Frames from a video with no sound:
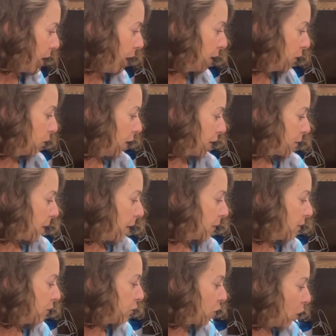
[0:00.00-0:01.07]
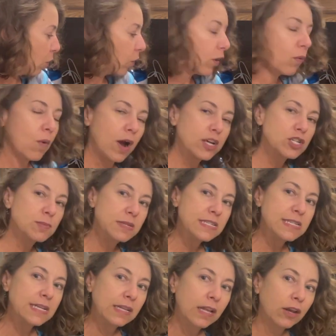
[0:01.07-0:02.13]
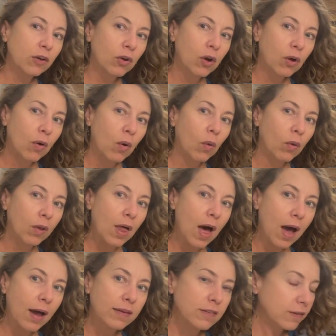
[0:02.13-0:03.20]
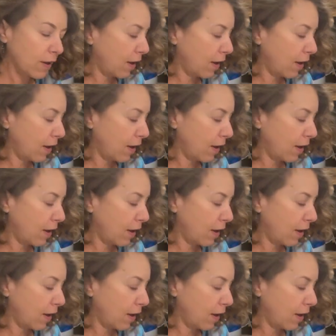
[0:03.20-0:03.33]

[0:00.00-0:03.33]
And you guys probably don't want to watch me declutter a whole lot.